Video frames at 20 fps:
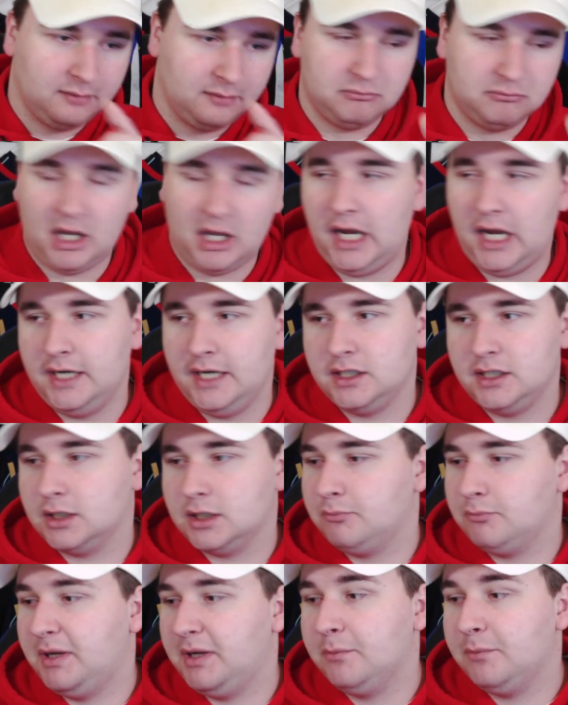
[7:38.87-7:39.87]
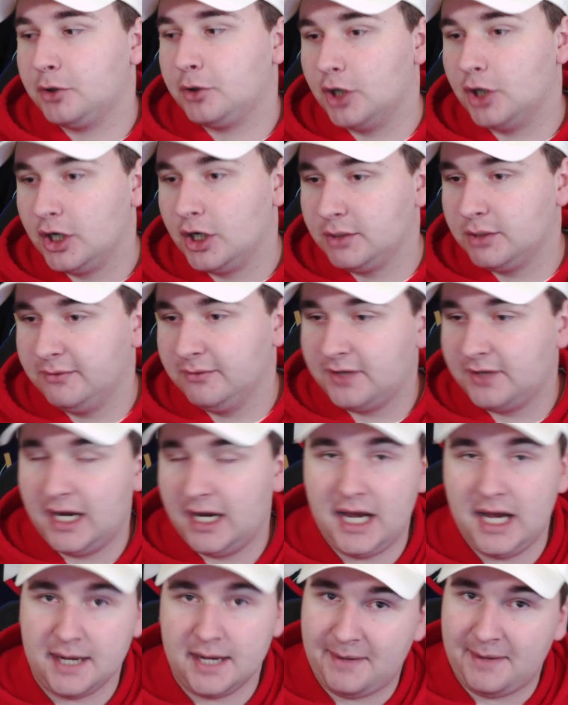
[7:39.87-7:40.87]
And people can argue with
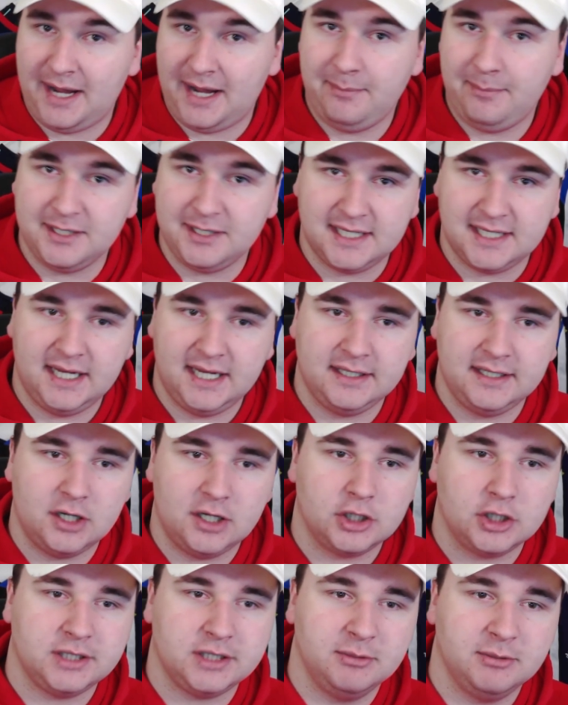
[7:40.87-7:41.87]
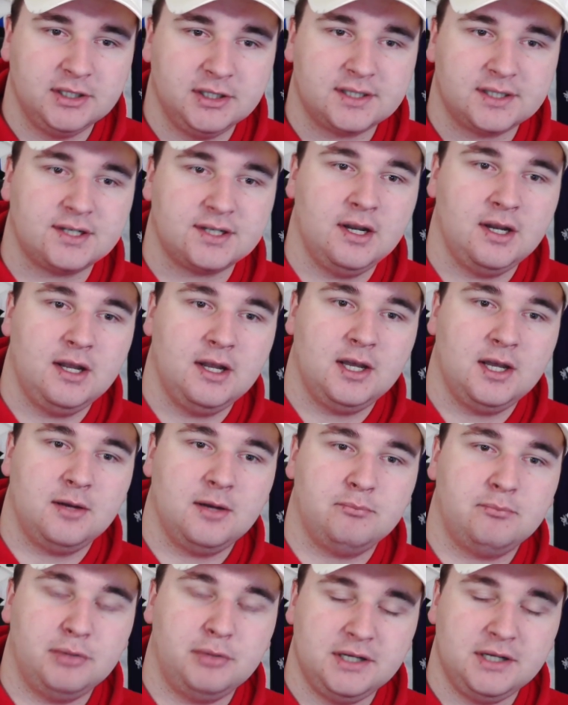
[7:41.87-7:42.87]
that, and I'm happy to hear the arguments.
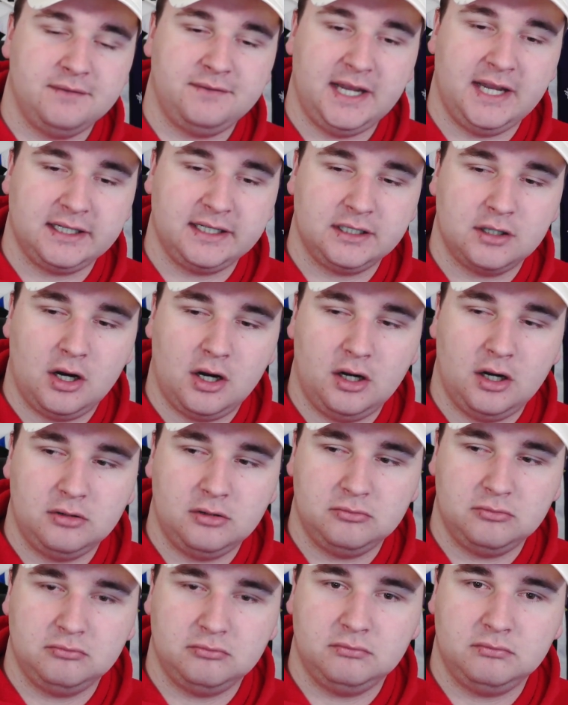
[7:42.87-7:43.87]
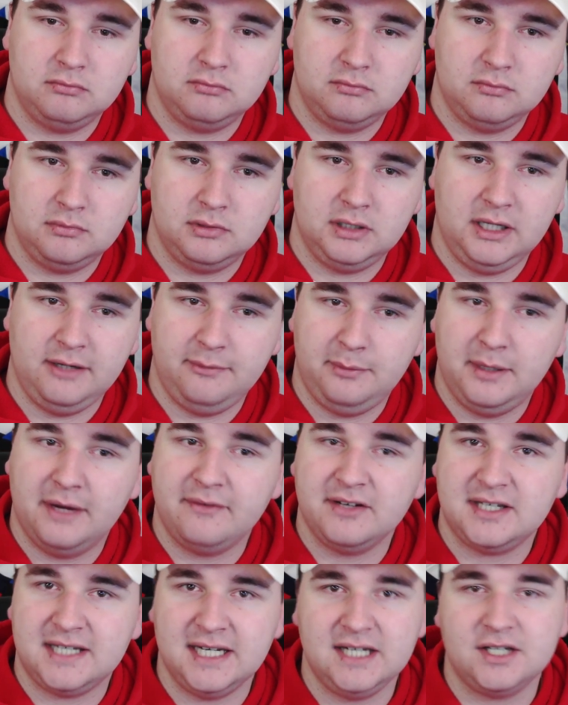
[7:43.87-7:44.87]
But you've then got, if we have
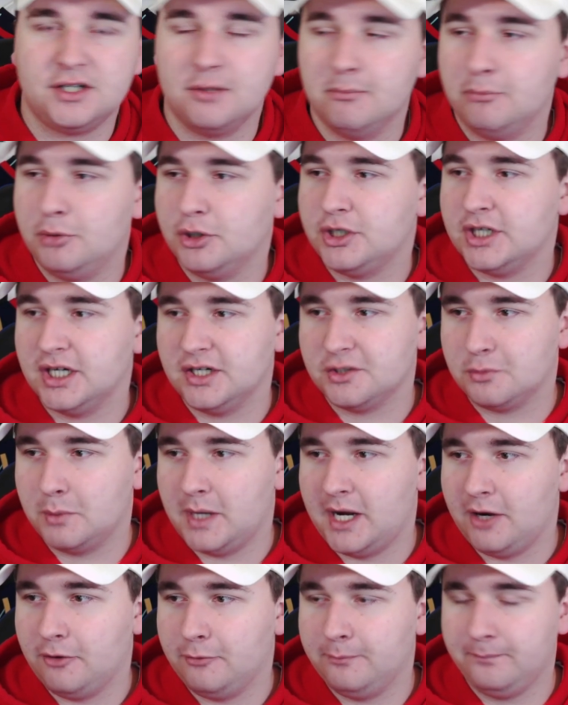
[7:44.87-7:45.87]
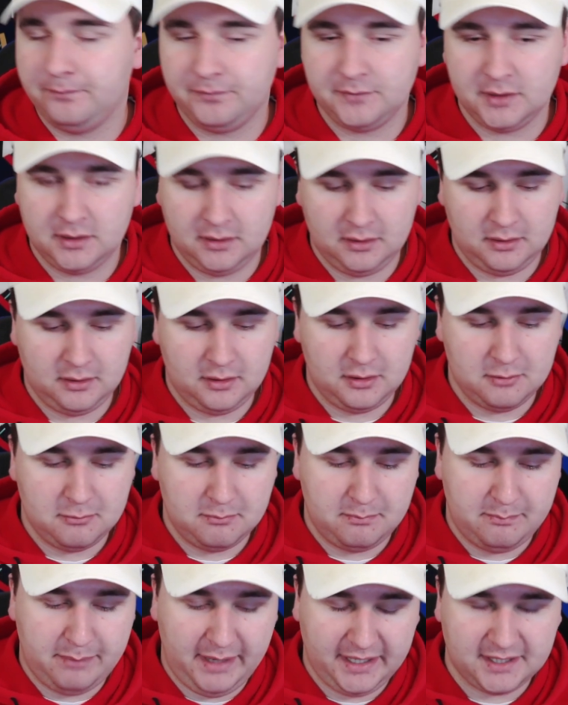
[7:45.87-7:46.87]
a decent budget as well,
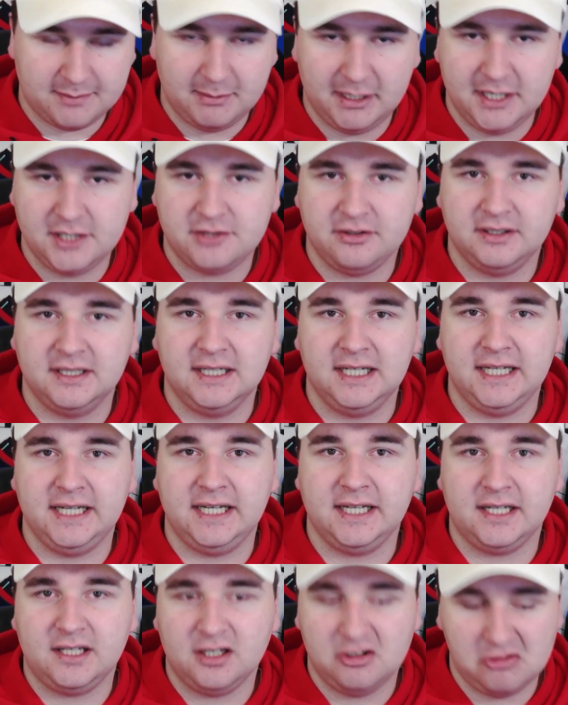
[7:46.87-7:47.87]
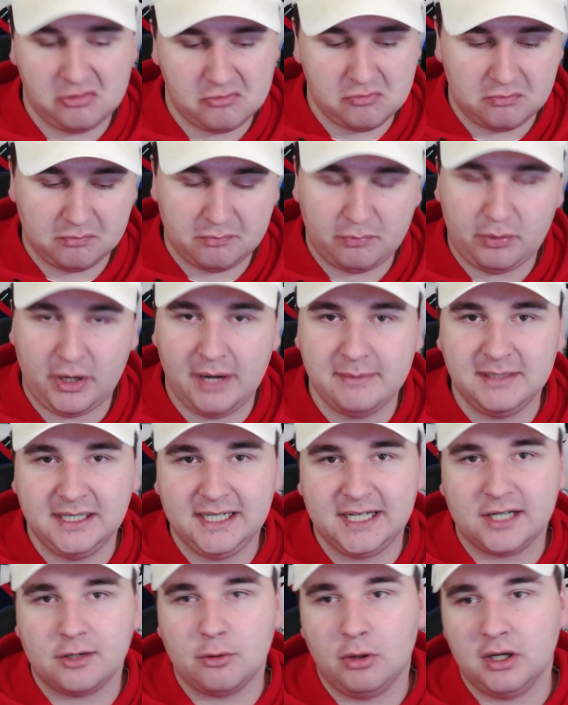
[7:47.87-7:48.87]
best manager in the league, Premier
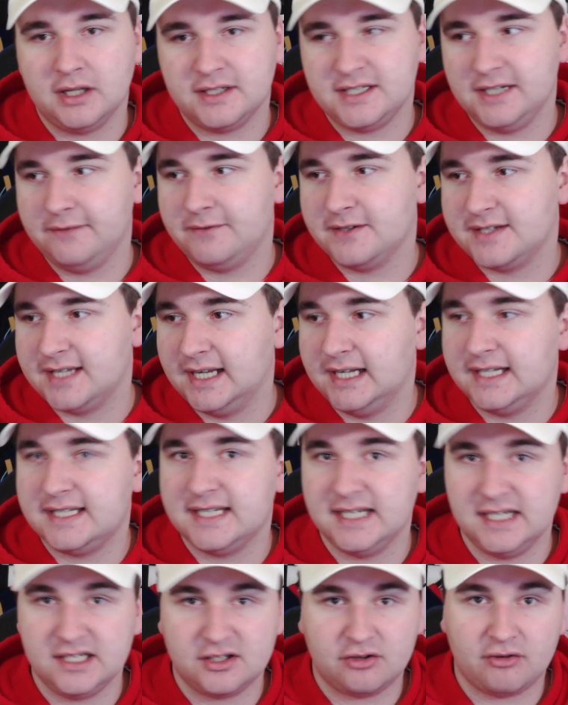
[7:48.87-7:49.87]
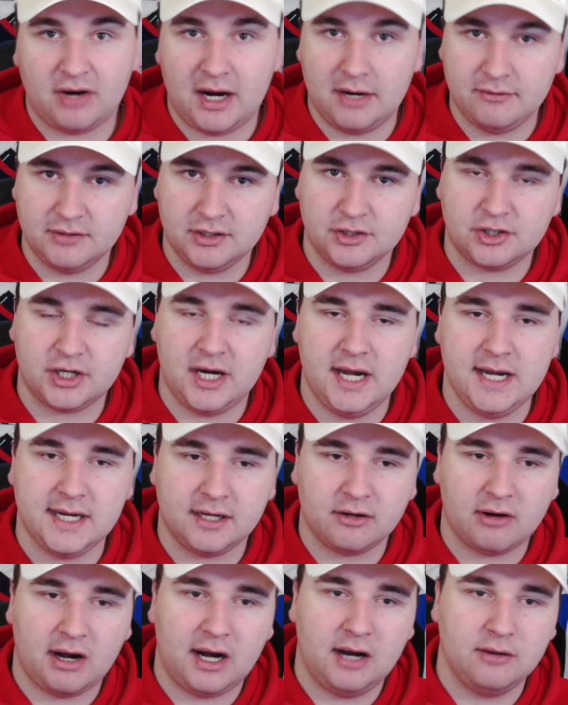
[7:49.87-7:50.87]
League quality facilities, ground and training
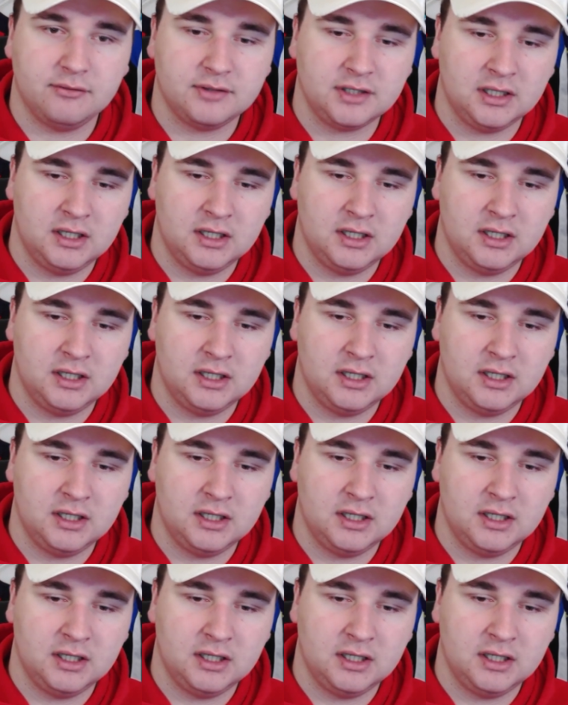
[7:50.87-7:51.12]
ground,